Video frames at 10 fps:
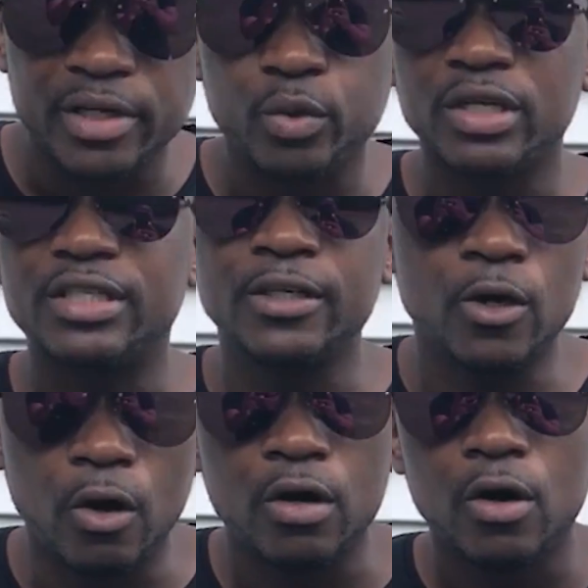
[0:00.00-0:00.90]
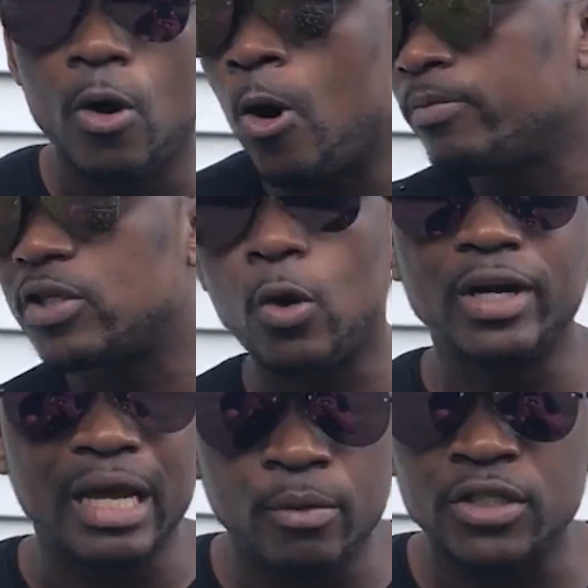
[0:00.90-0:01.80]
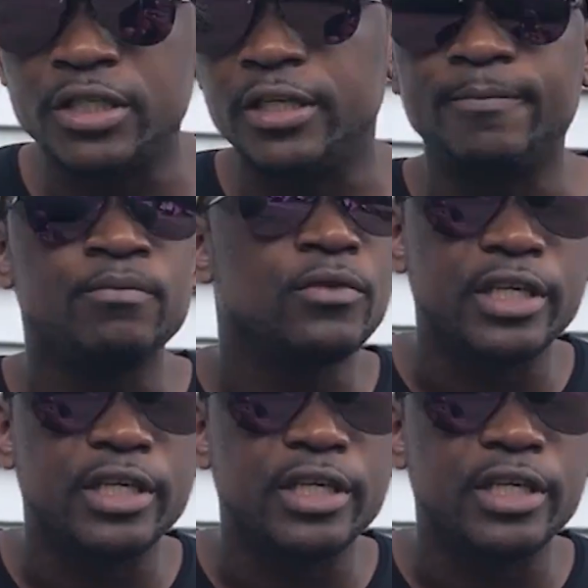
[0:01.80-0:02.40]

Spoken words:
You know the thing go. Hometown limousine.